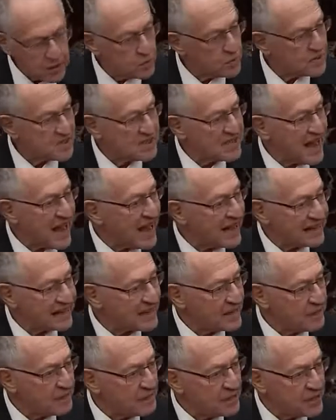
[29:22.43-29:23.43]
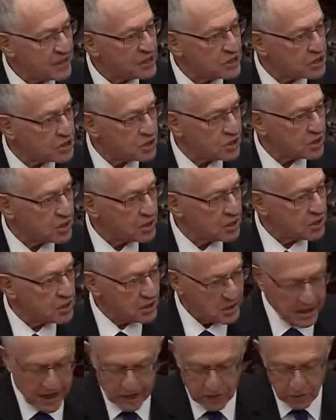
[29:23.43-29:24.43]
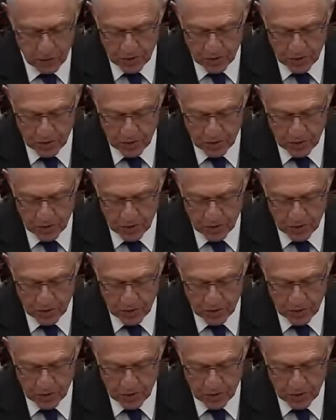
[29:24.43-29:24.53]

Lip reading: was not impeached and